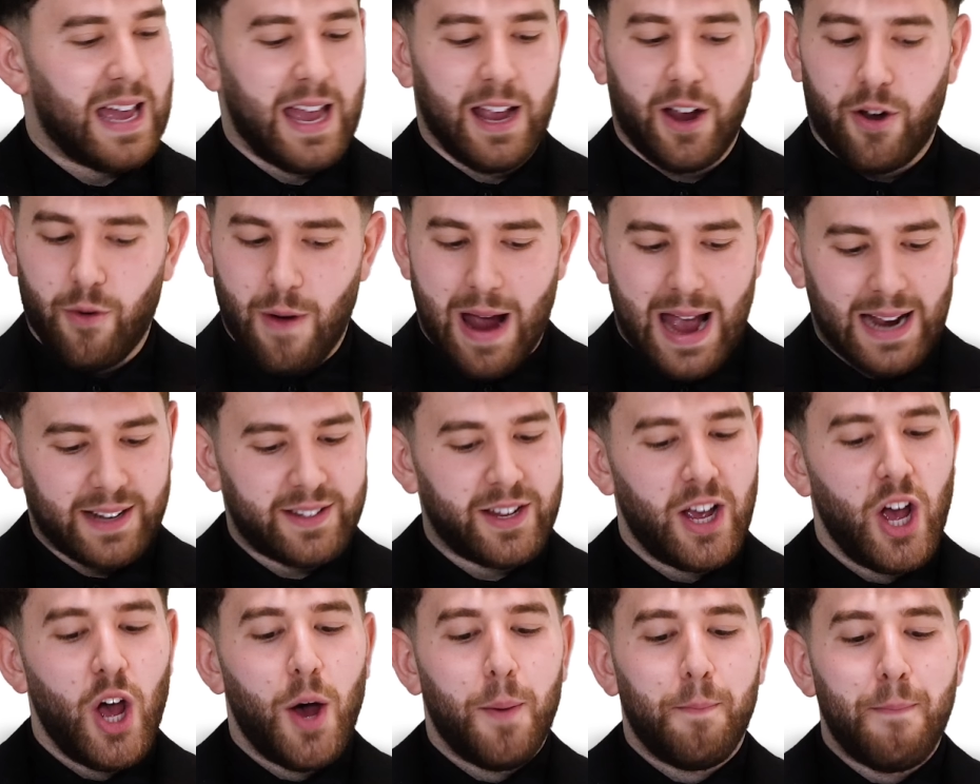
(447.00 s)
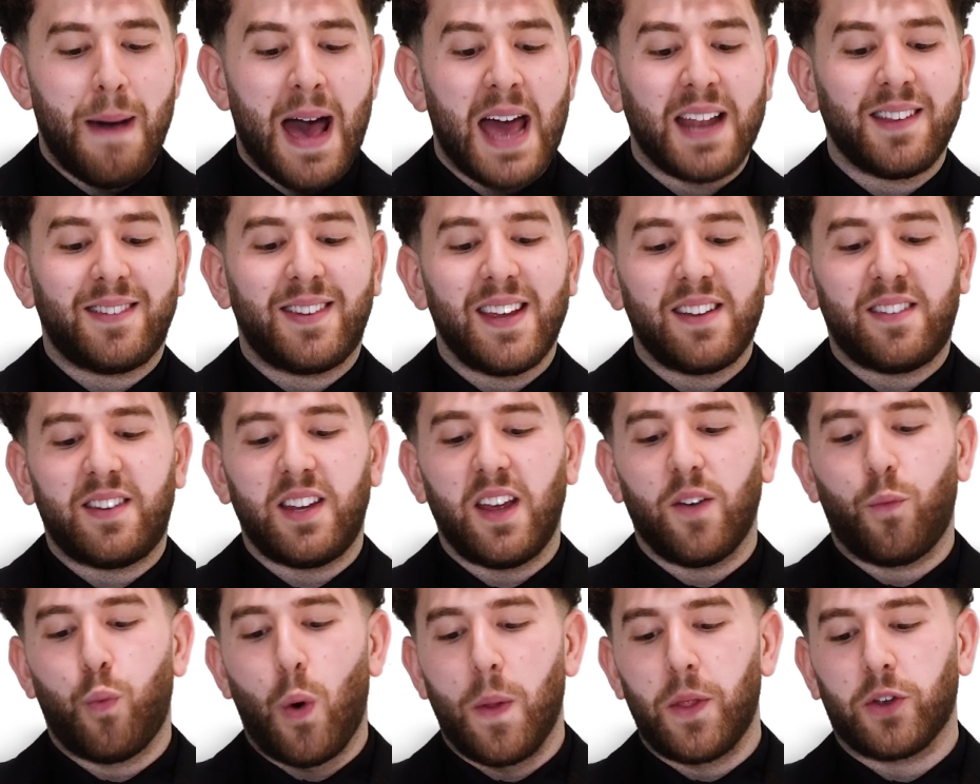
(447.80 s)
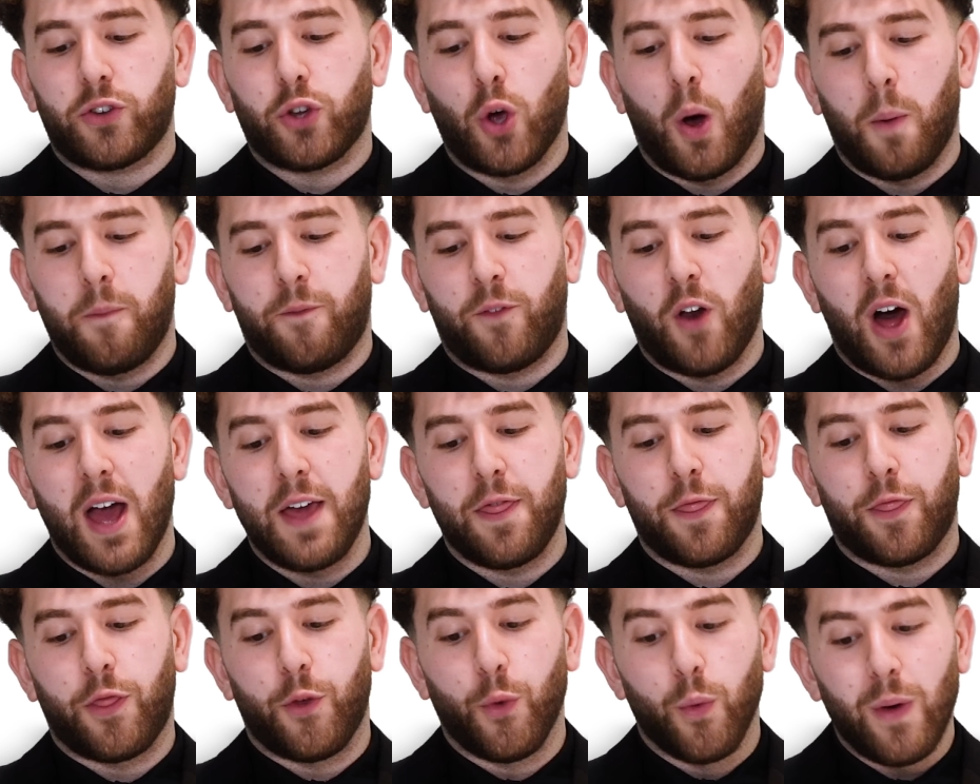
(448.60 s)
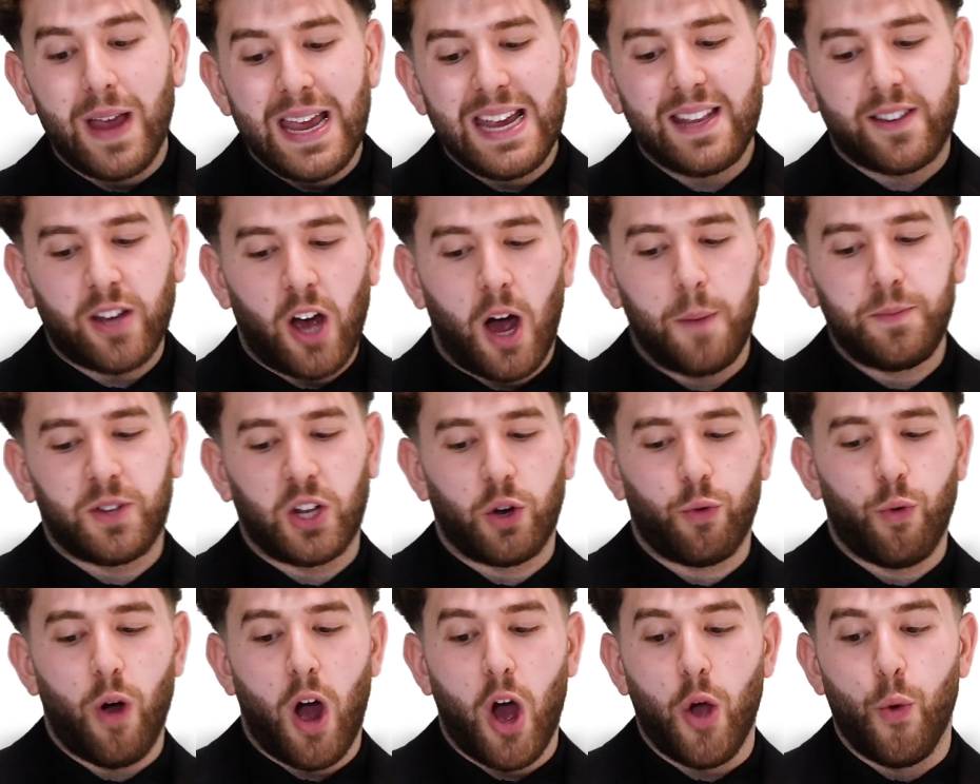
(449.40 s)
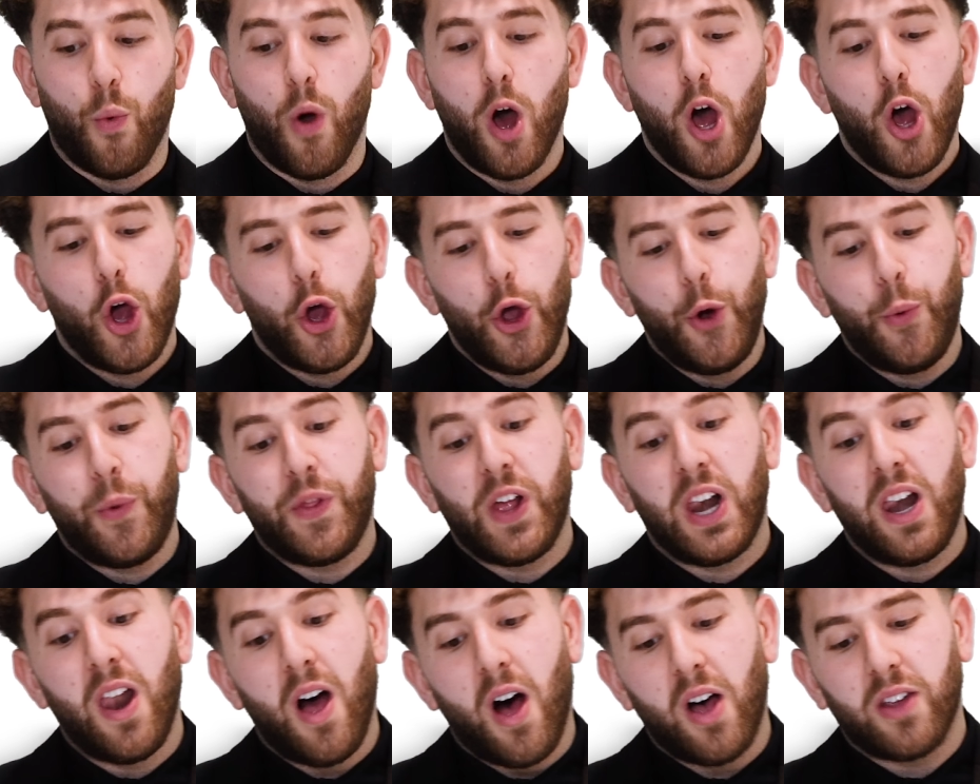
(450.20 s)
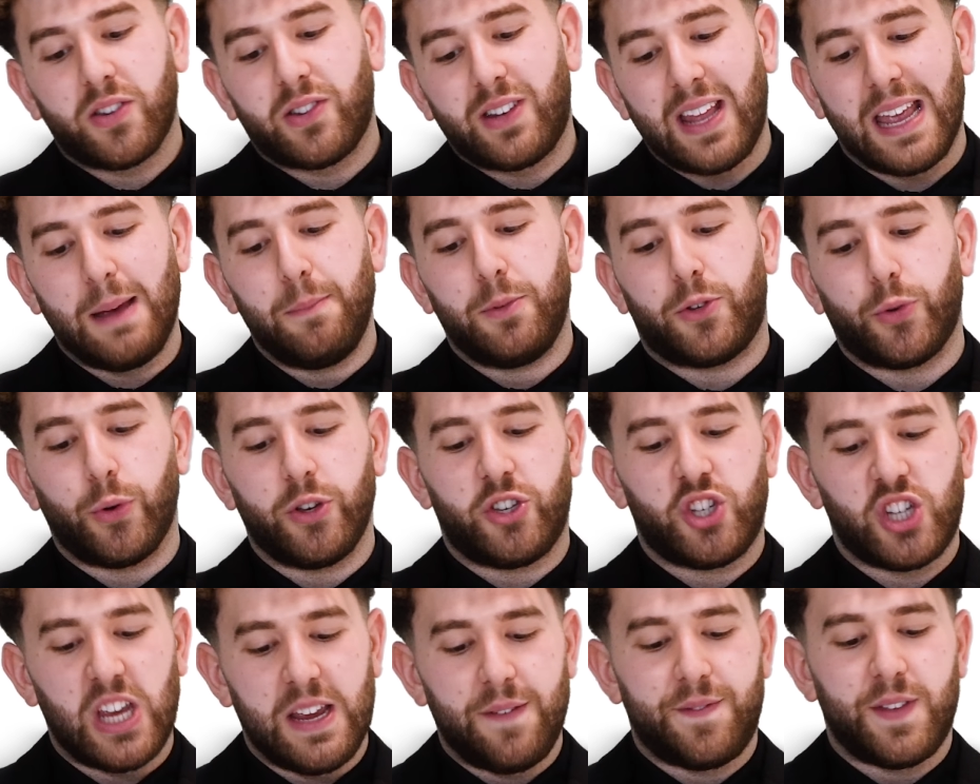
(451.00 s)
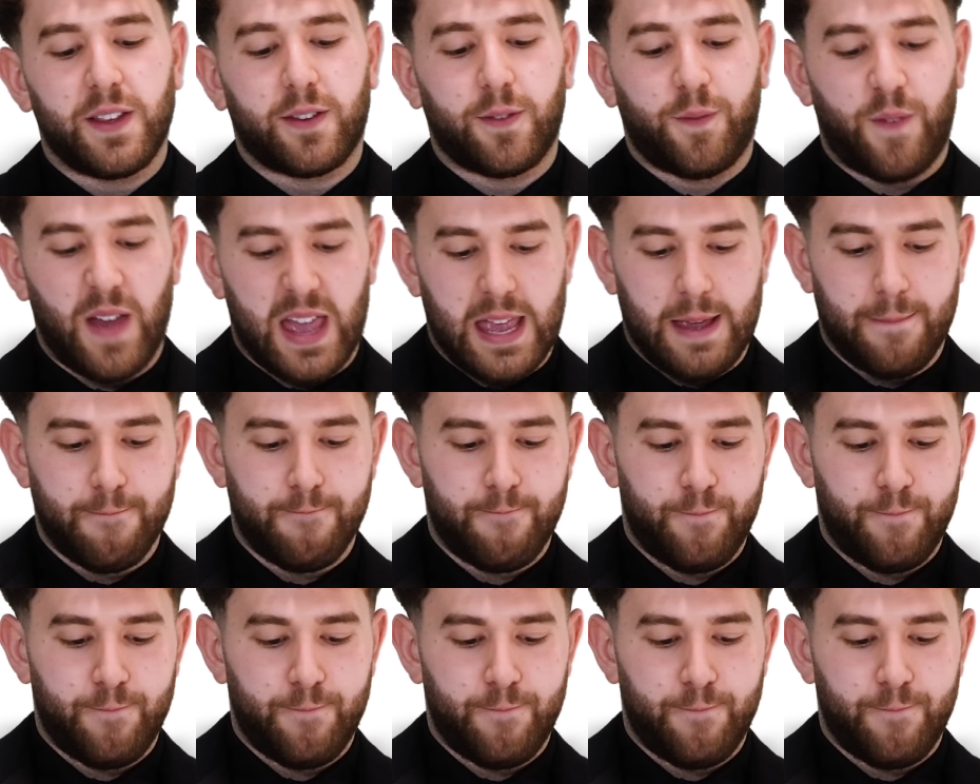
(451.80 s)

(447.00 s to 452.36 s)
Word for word: Incorrect. Man City have won the top flight three times in a row. Who were the last team to achieve this feat?